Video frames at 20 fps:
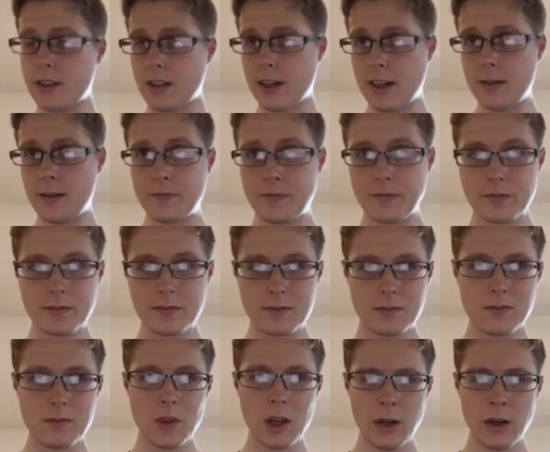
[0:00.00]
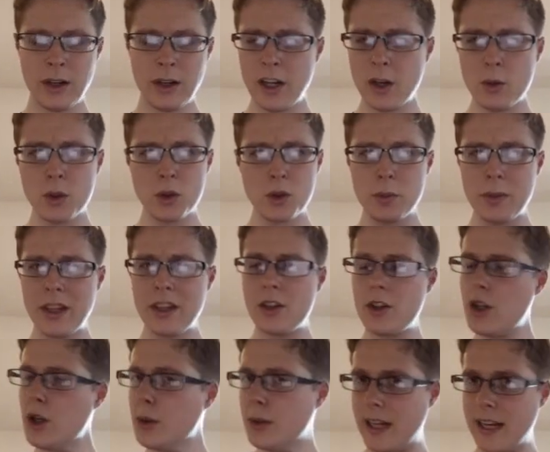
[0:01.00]
guy right here, which will be a
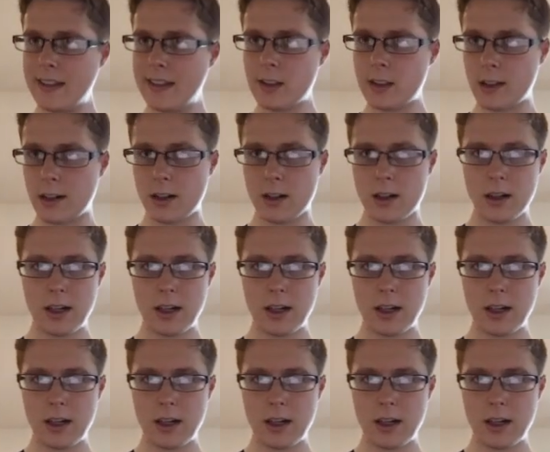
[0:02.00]
new tensor.